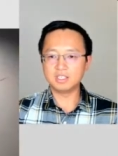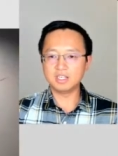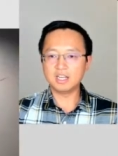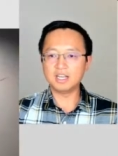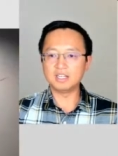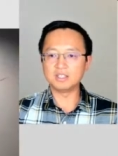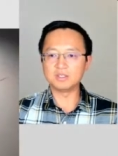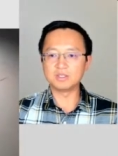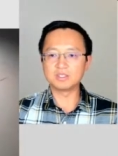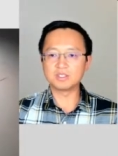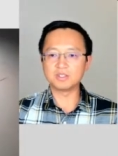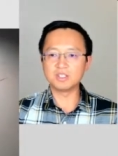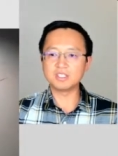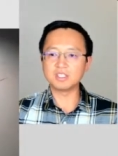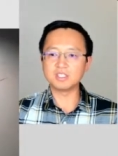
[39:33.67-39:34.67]
and so
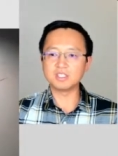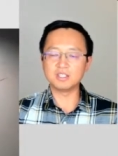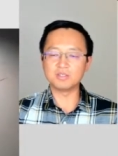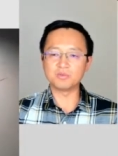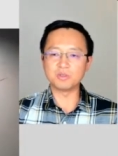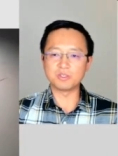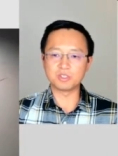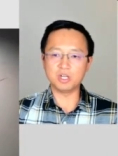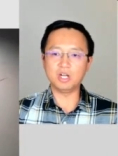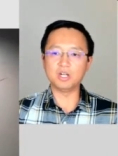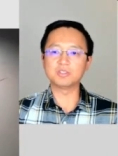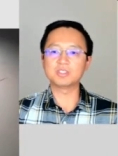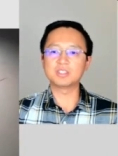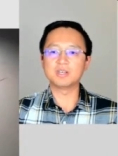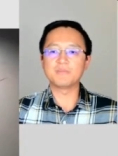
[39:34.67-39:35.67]
this is the
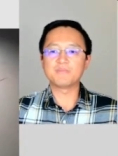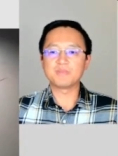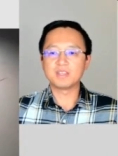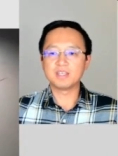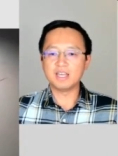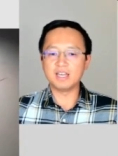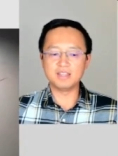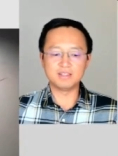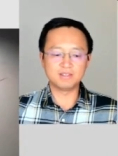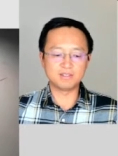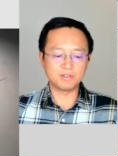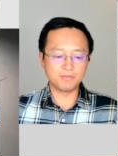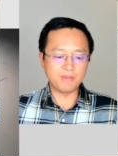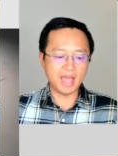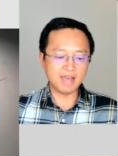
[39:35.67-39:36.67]
result. And
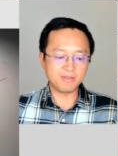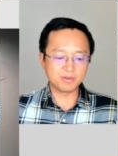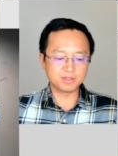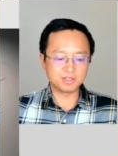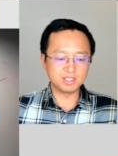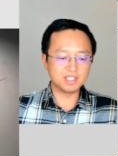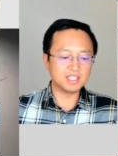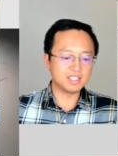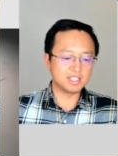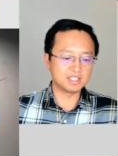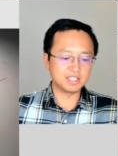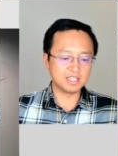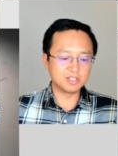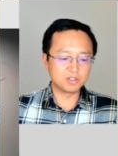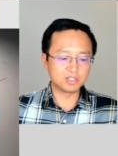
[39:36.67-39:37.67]
so Matt was leading
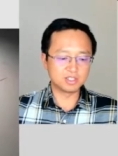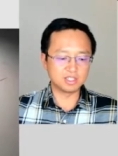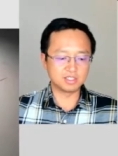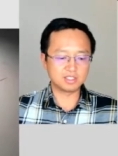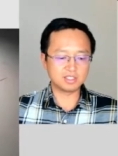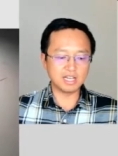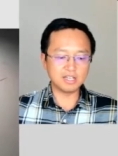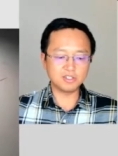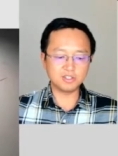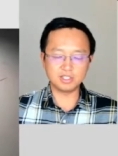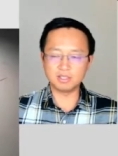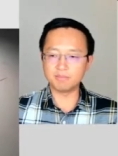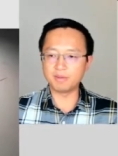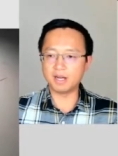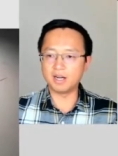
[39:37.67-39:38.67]
this interesting
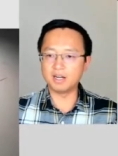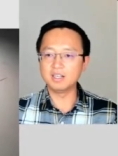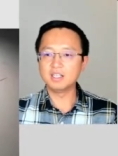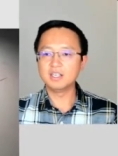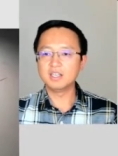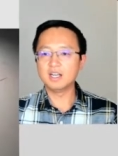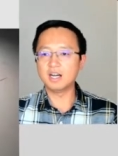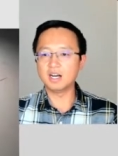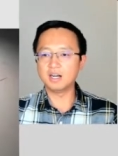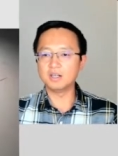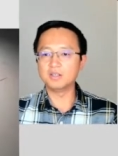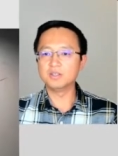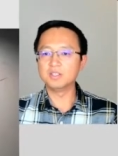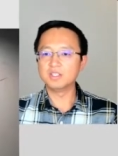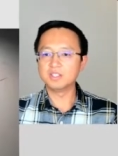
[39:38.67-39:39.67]
discussion about
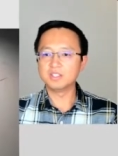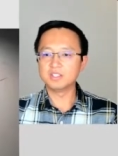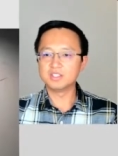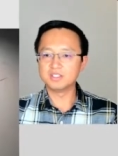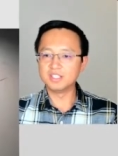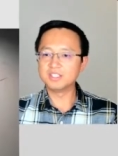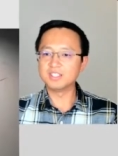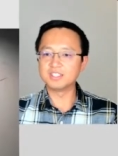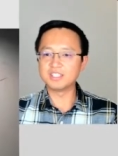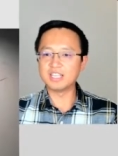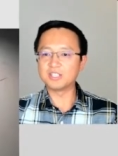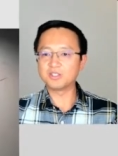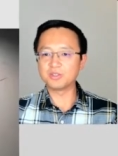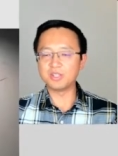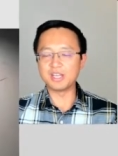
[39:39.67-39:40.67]
how this is
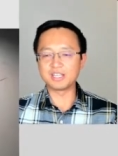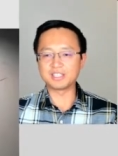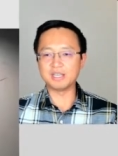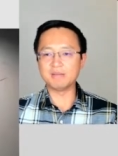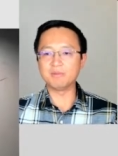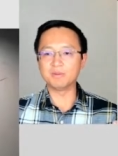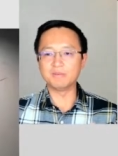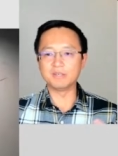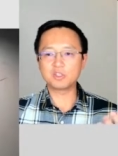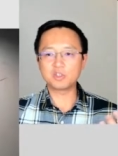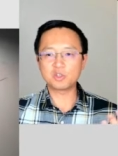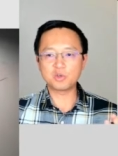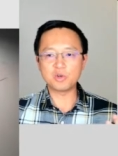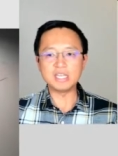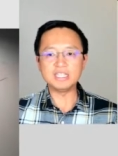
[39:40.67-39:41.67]
actually an example of a
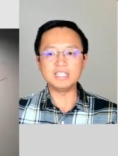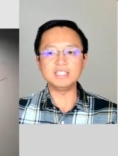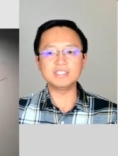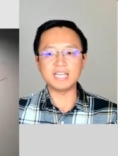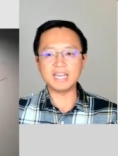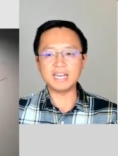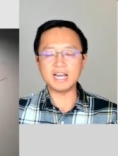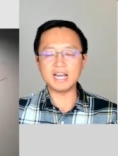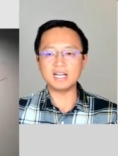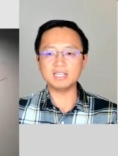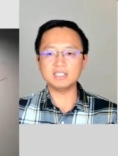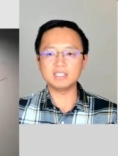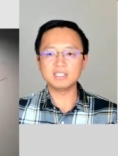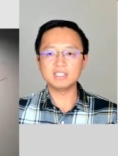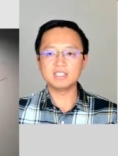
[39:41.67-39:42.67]
training data.